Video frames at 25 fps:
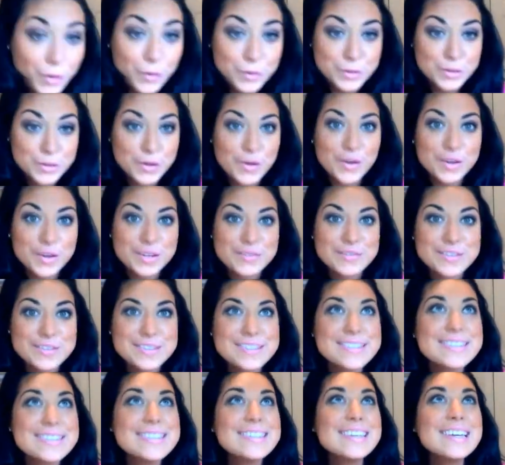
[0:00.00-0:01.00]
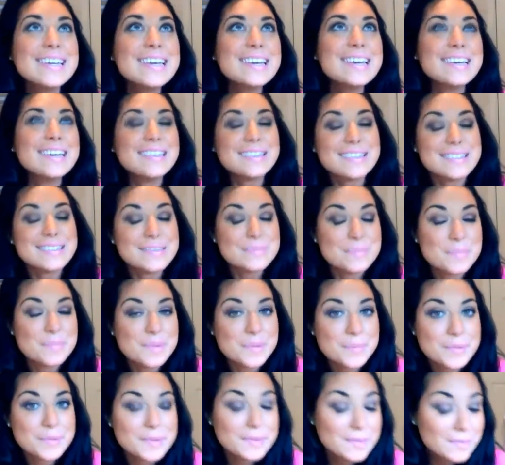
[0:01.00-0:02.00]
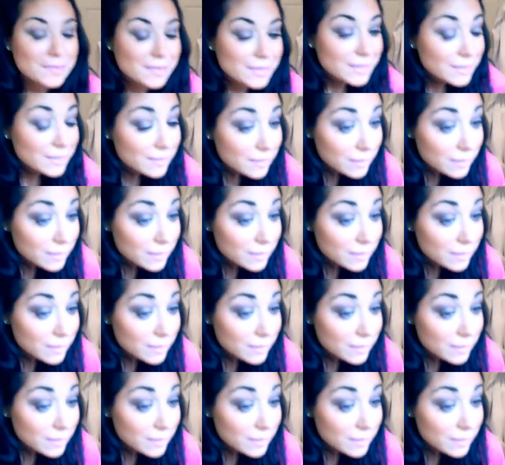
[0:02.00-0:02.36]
God, you can't even see it in this blooming light.